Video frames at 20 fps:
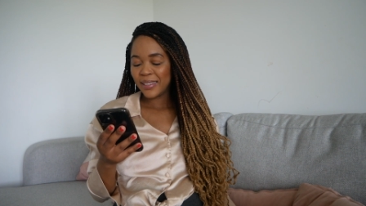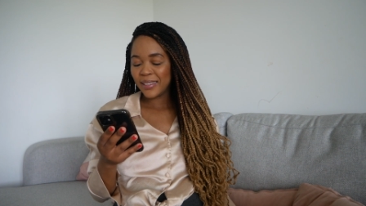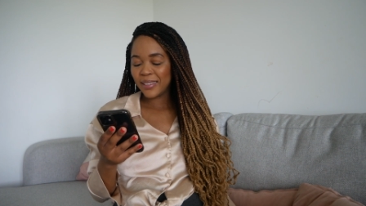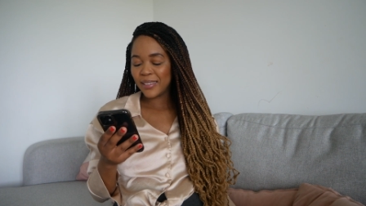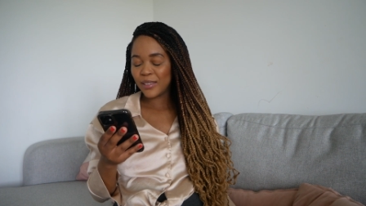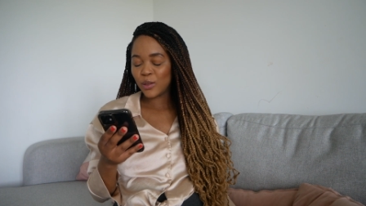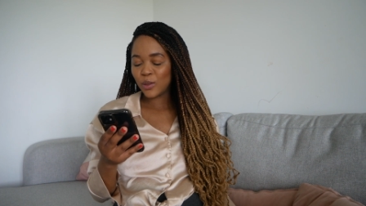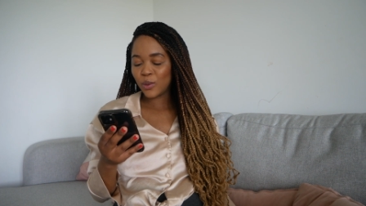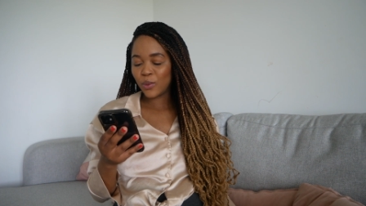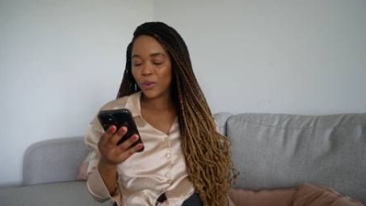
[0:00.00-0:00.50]

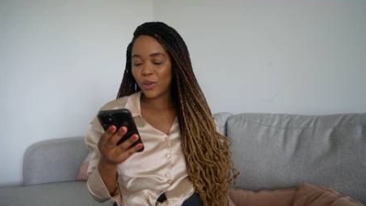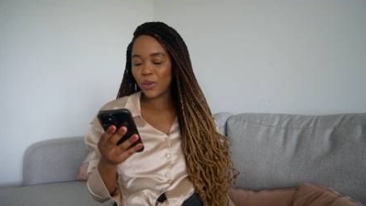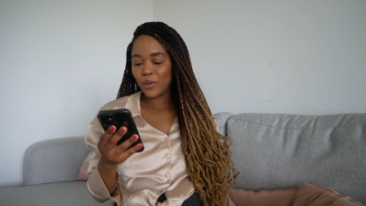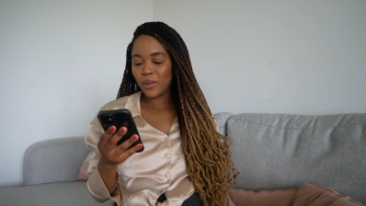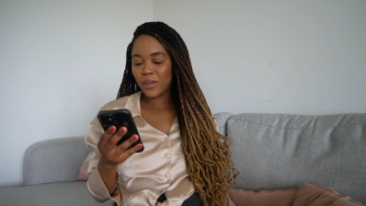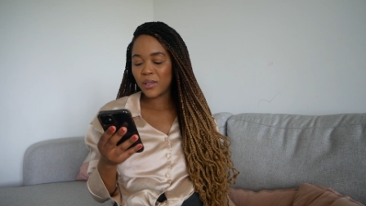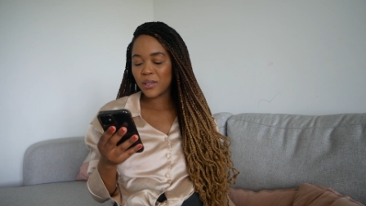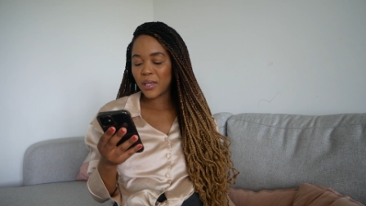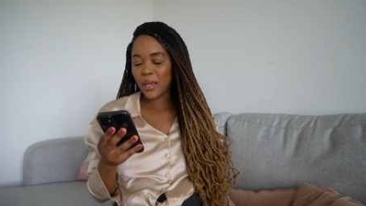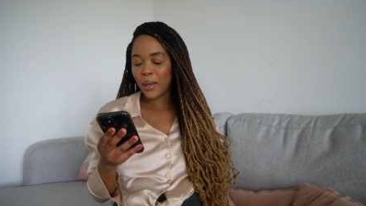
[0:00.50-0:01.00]
It's so
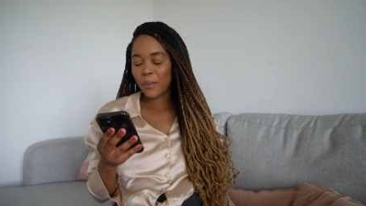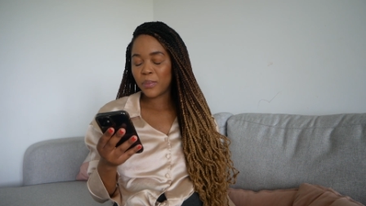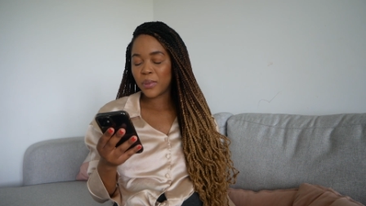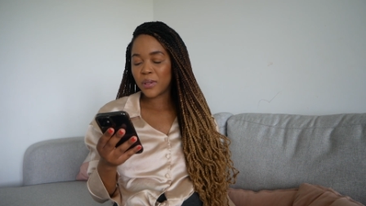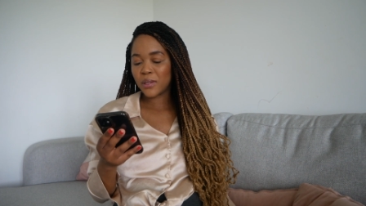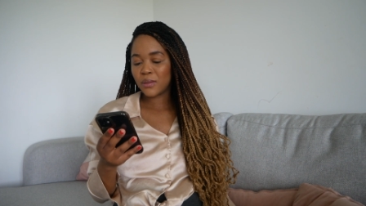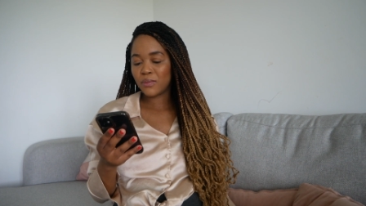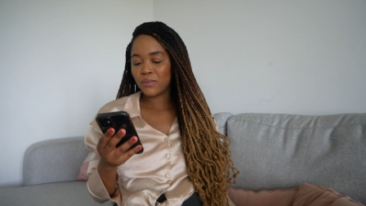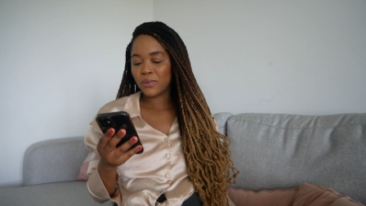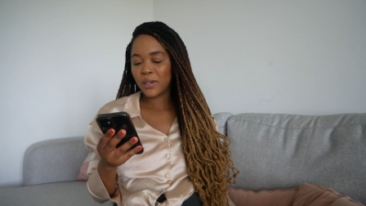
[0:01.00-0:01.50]
cute. This app
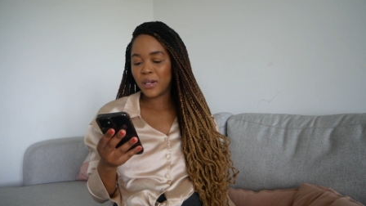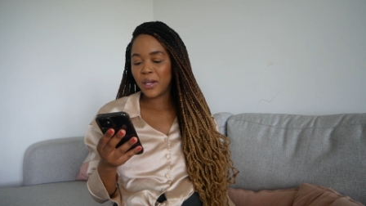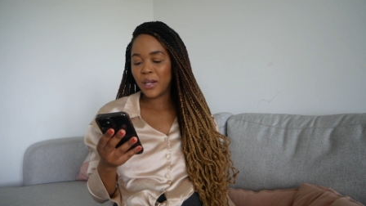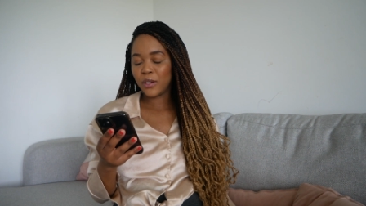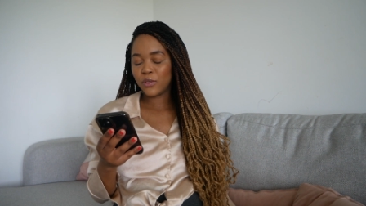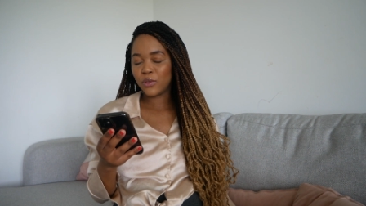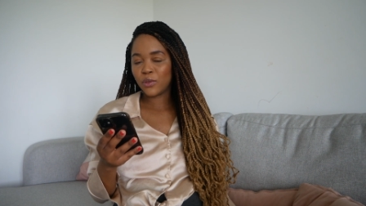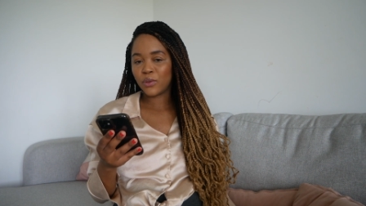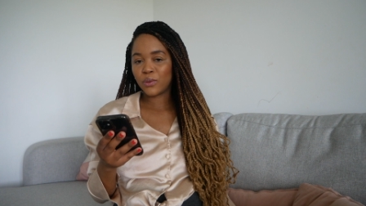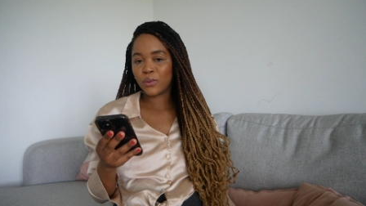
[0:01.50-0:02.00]
is really
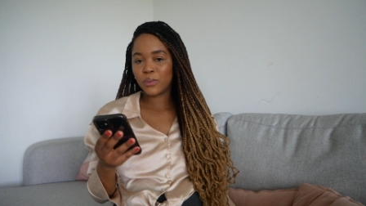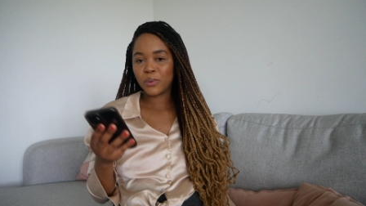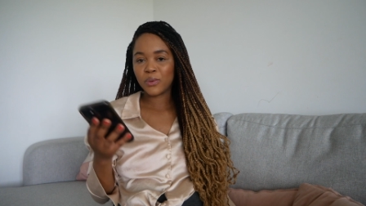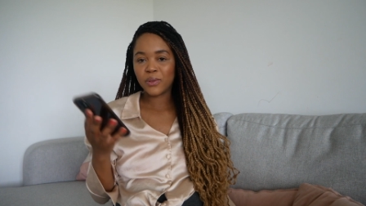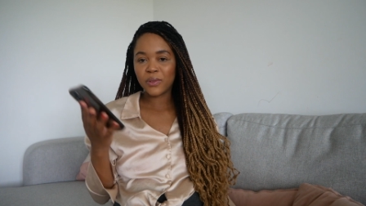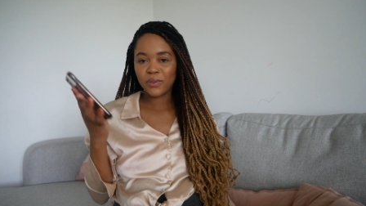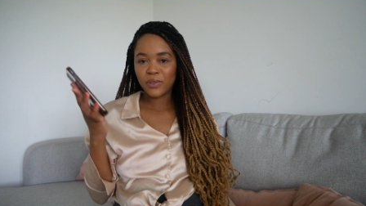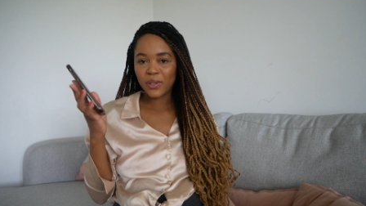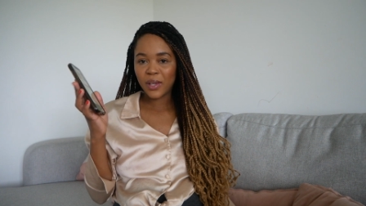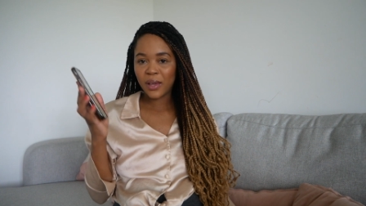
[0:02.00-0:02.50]
adorable.
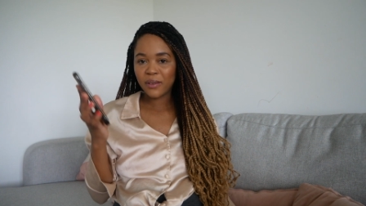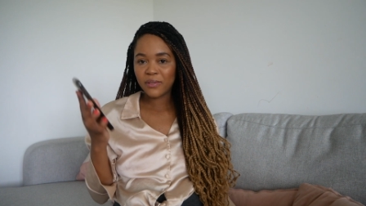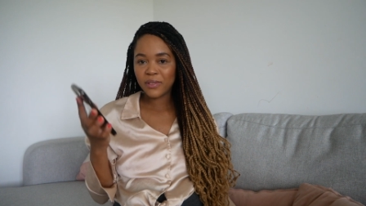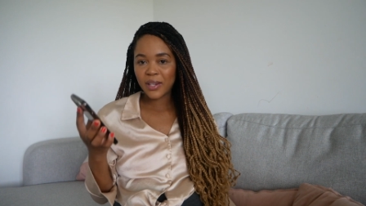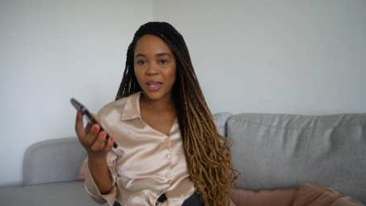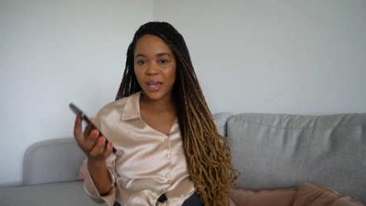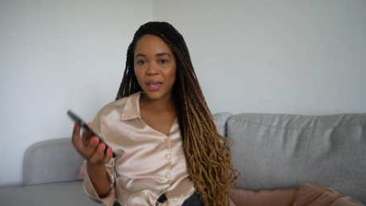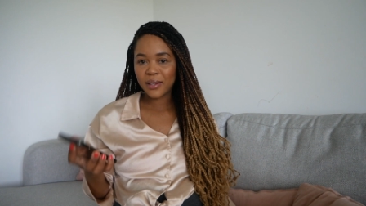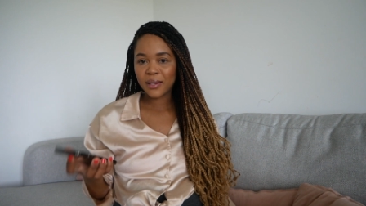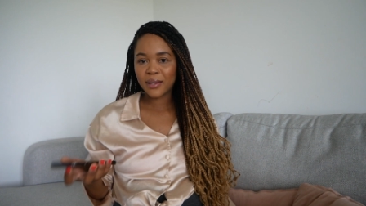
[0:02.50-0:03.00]
If you
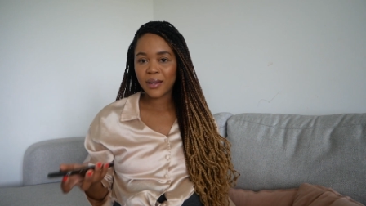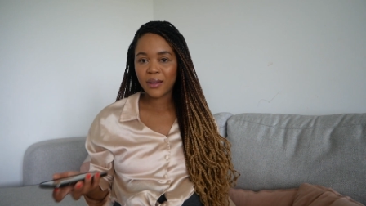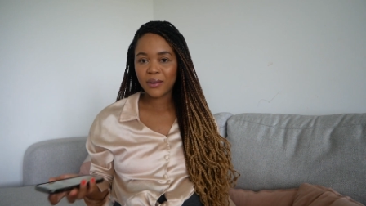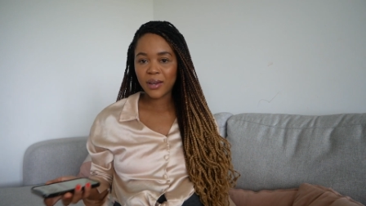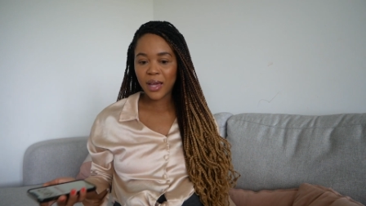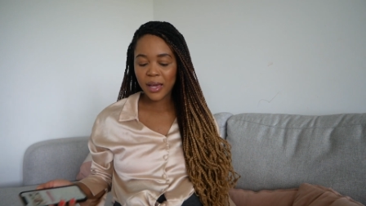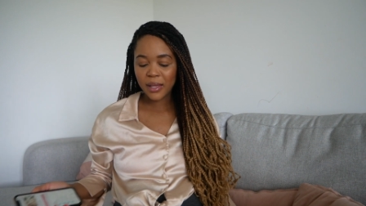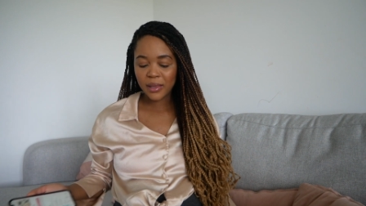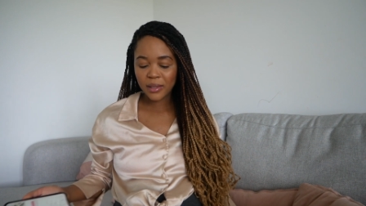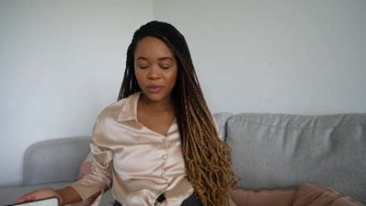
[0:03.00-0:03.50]
haven't had it, I'd
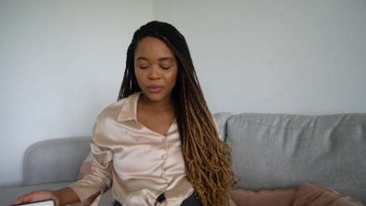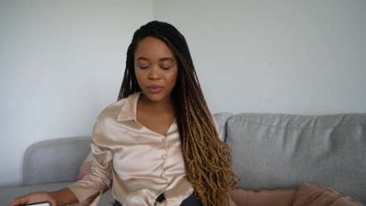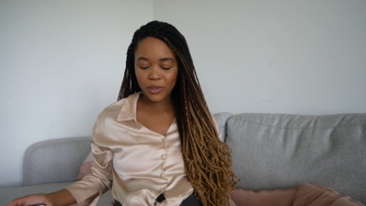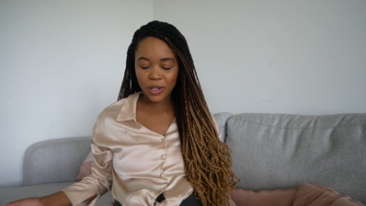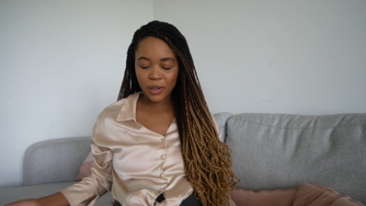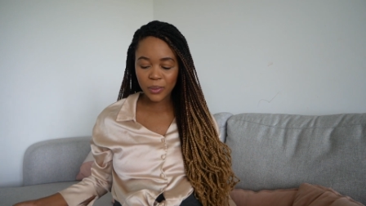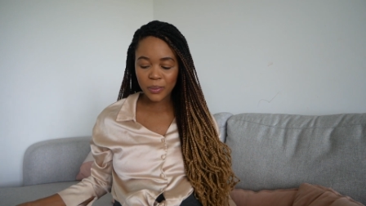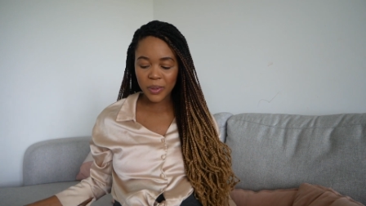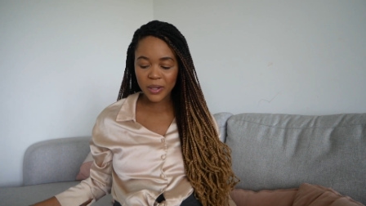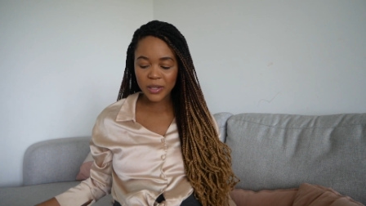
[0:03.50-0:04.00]
highly
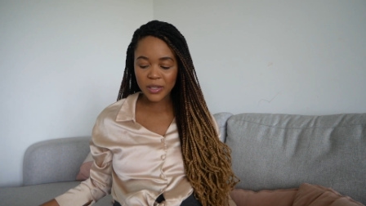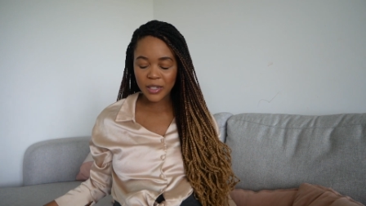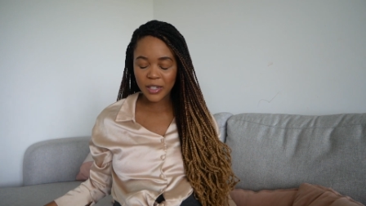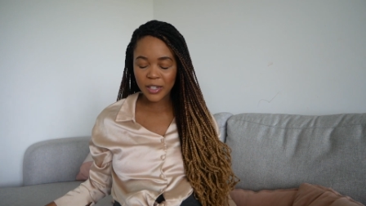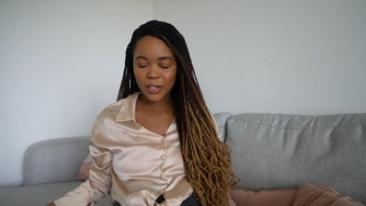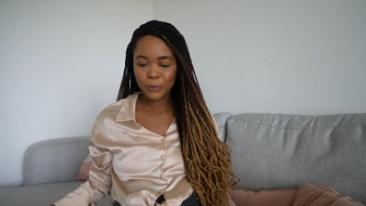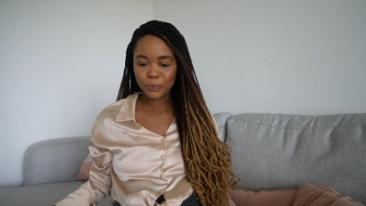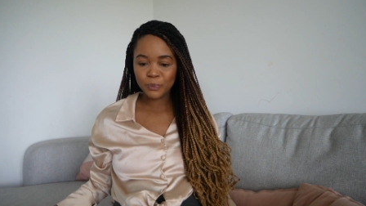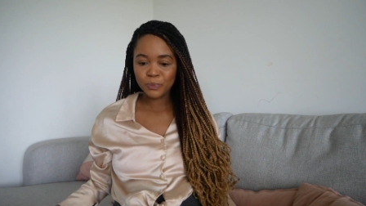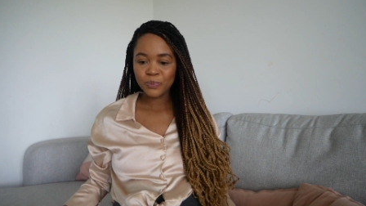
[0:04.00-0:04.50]
recommend
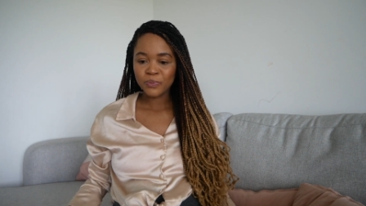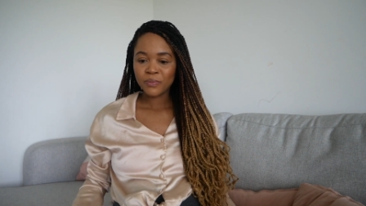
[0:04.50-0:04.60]
it.